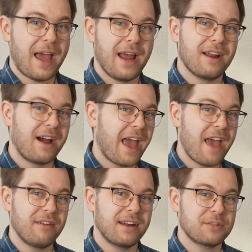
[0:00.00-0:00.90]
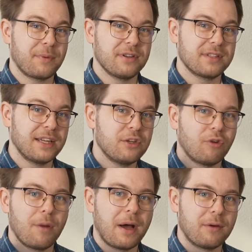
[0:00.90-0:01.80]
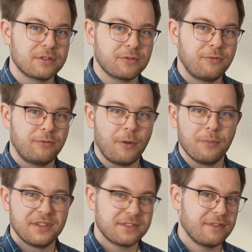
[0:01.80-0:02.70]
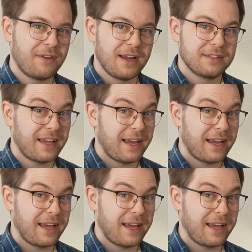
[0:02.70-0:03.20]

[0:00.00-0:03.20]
and I haven't experienced any dropouts from this device